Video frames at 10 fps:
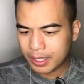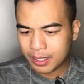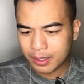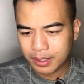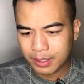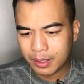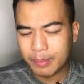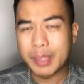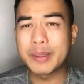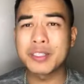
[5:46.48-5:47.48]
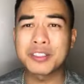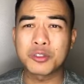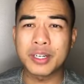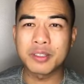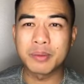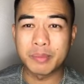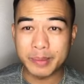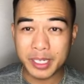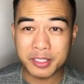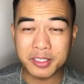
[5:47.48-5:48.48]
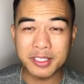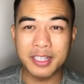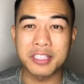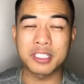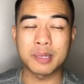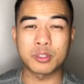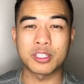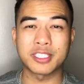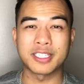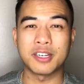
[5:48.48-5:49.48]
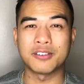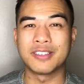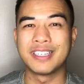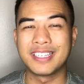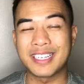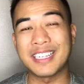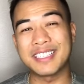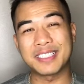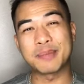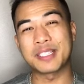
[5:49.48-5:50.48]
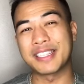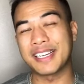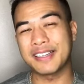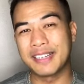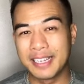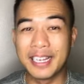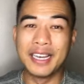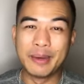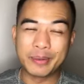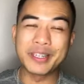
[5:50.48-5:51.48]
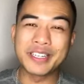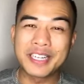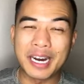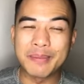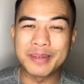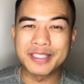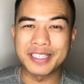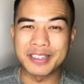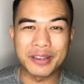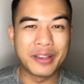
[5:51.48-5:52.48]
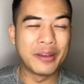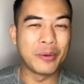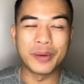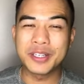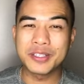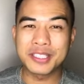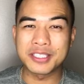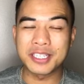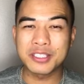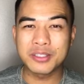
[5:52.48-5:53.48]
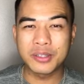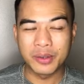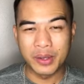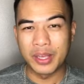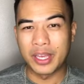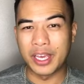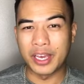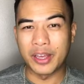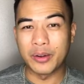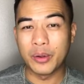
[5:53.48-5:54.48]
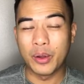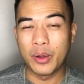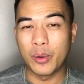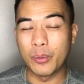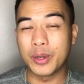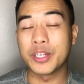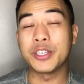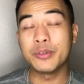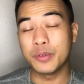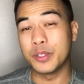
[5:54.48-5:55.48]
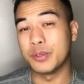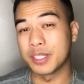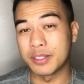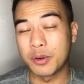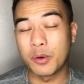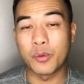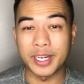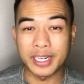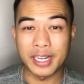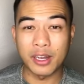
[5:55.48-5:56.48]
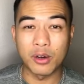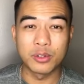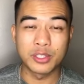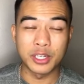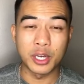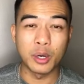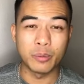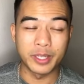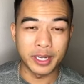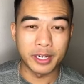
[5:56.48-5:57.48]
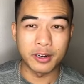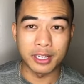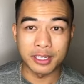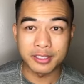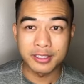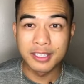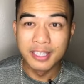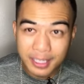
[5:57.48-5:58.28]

yeah, maybe it's stress. Maybe I gotta stop stressing out. Got any tips on that? Put in the comments, like, what do you suggest? And what are you using right now to help with hair loss?